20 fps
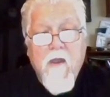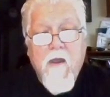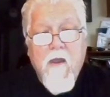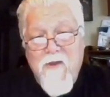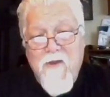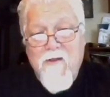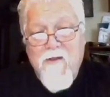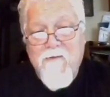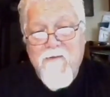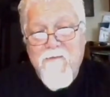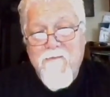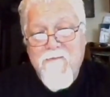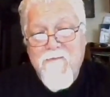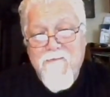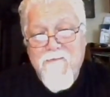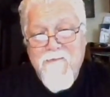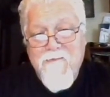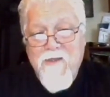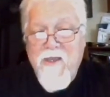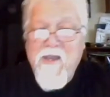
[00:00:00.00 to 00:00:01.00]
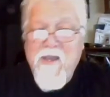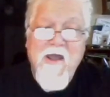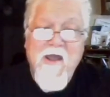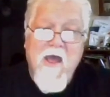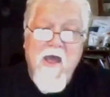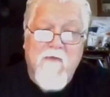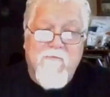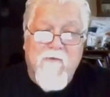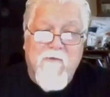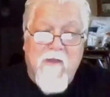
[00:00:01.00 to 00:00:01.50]
Well, E and
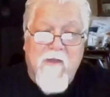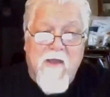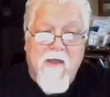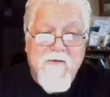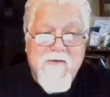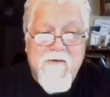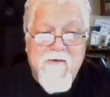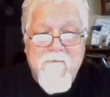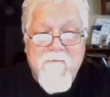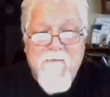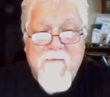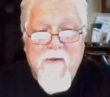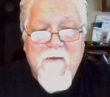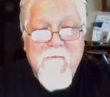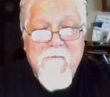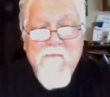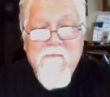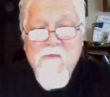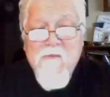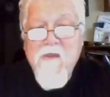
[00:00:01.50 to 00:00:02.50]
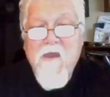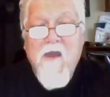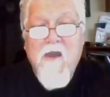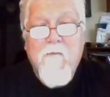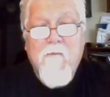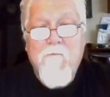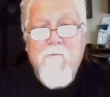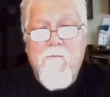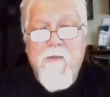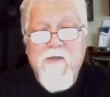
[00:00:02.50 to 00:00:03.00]
F at last.
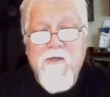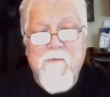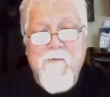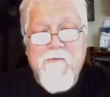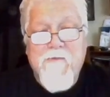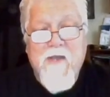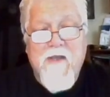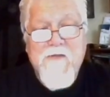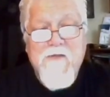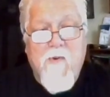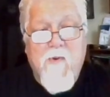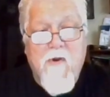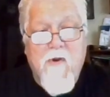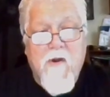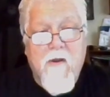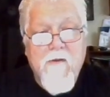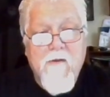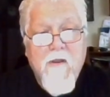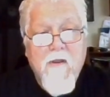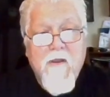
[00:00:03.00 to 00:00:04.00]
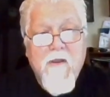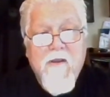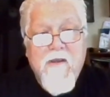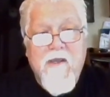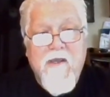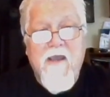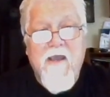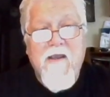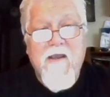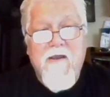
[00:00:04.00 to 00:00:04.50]
Bishop takes pawn.
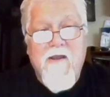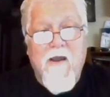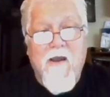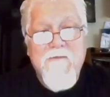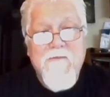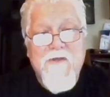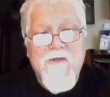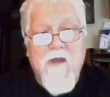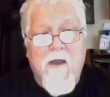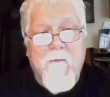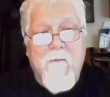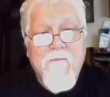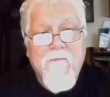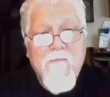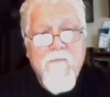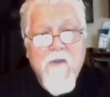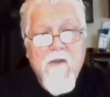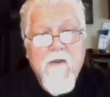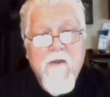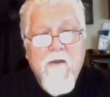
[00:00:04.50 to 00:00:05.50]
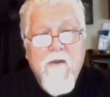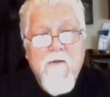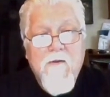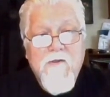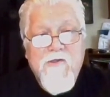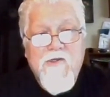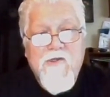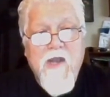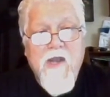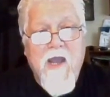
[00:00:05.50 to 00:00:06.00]
King comes up.
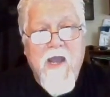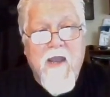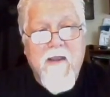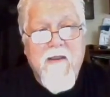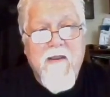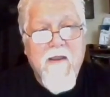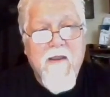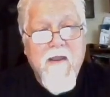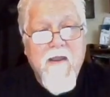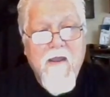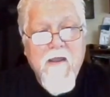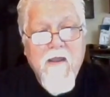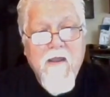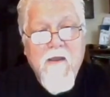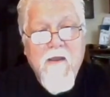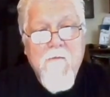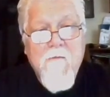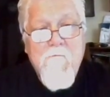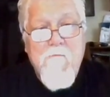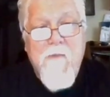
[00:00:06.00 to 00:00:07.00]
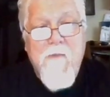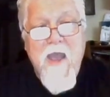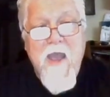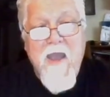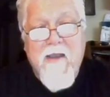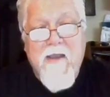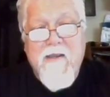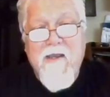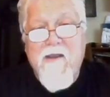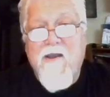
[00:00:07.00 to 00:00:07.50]
Check.
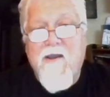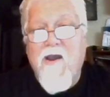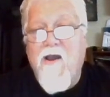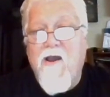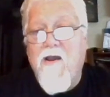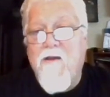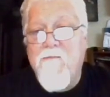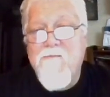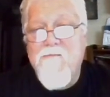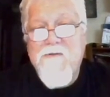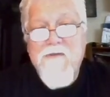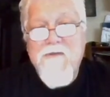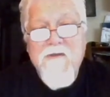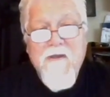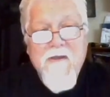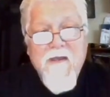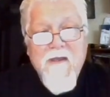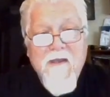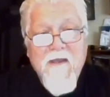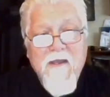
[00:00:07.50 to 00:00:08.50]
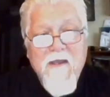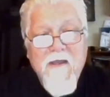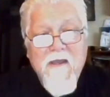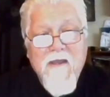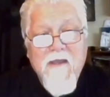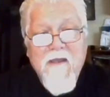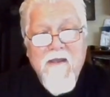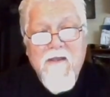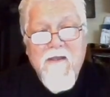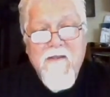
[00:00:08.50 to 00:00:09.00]
Back he comes.
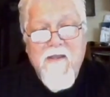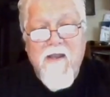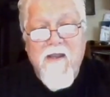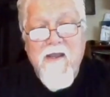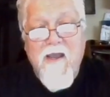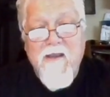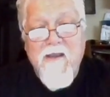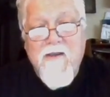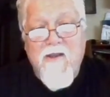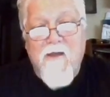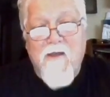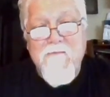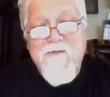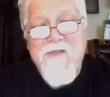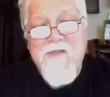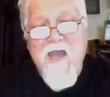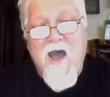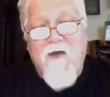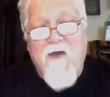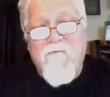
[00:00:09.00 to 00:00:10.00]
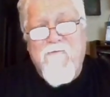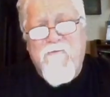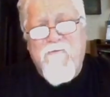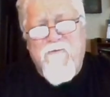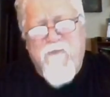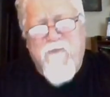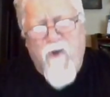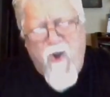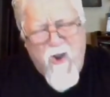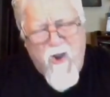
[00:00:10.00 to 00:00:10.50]
The knight comes down.
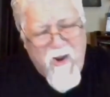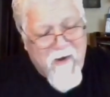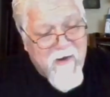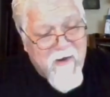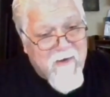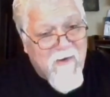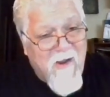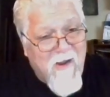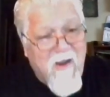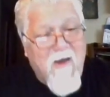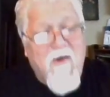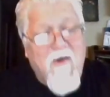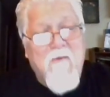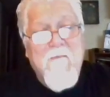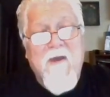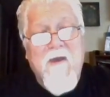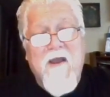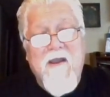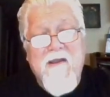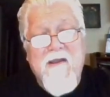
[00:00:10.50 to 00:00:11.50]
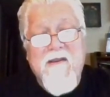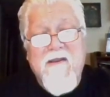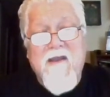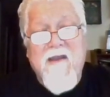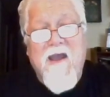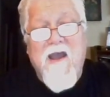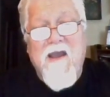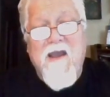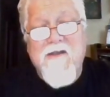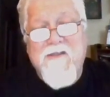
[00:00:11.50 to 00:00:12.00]
Fork! Oh my
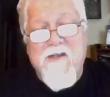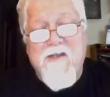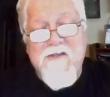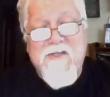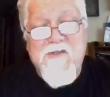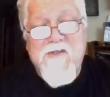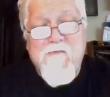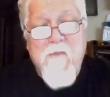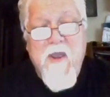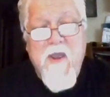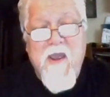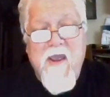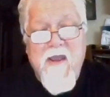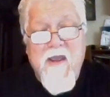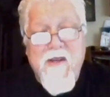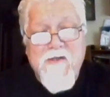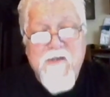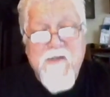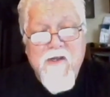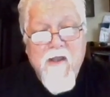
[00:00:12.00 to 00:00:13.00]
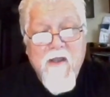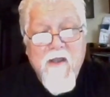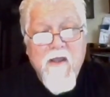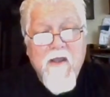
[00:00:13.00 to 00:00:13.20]
gosh, a smash!